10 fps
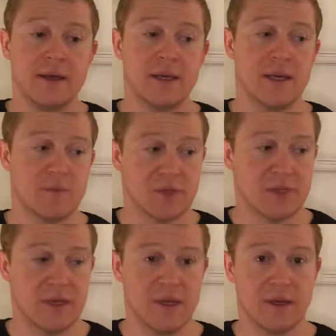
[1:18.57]
keeps
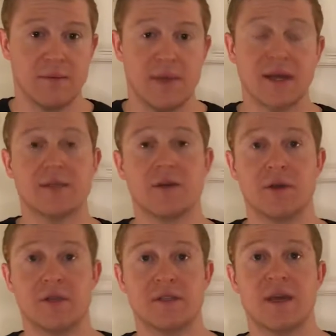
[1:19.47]
the
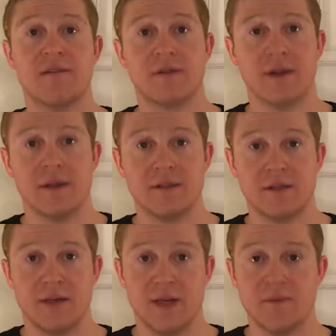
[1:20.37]
bacteria safe
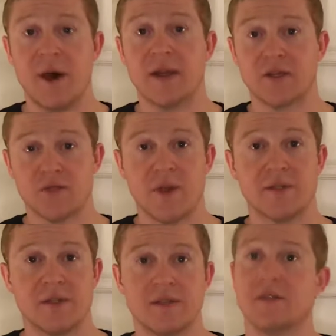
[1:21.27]
against osmotic
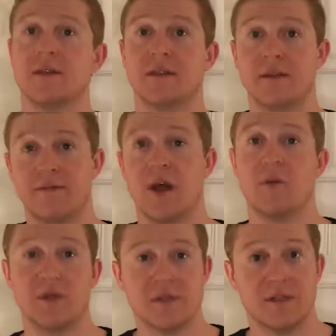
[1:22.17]
stresses in the
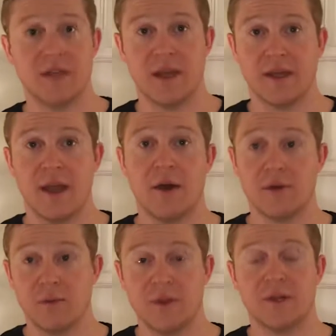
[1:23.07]
environments that they
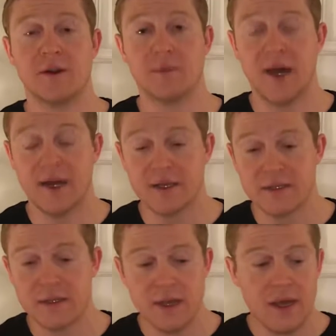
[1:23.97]
encounter within our
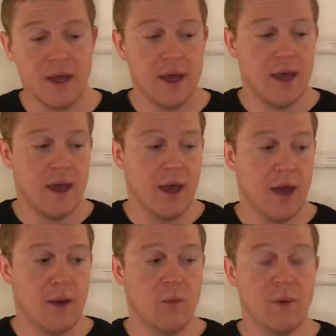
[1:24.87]
bodies.
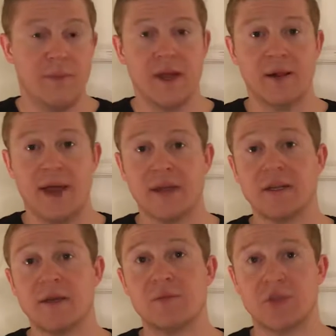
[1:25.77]
What
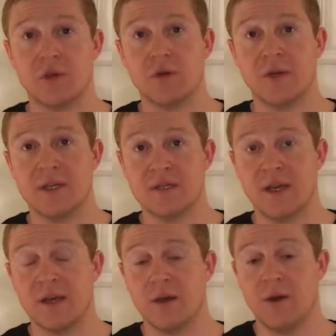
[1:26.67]
beta-lactams do is
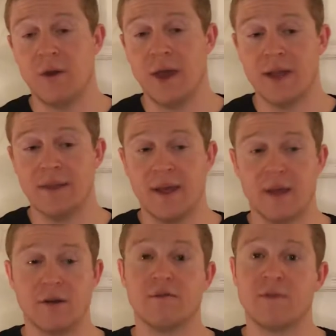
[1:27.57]
they go and they
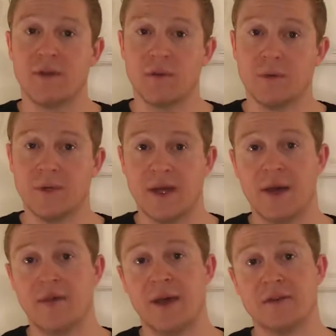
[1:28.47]
interfere with
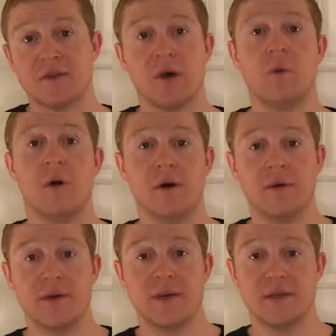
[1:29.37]
how that cell wall
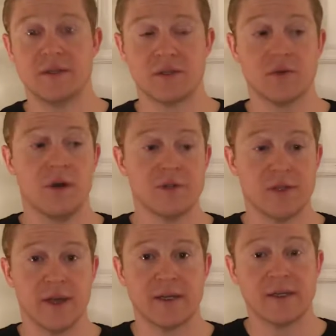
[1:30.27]
is
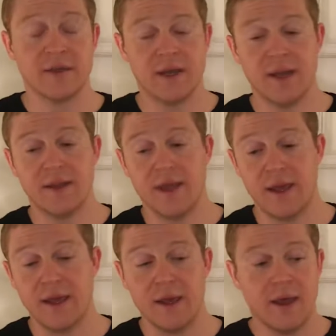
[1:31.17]
cross-linked, and they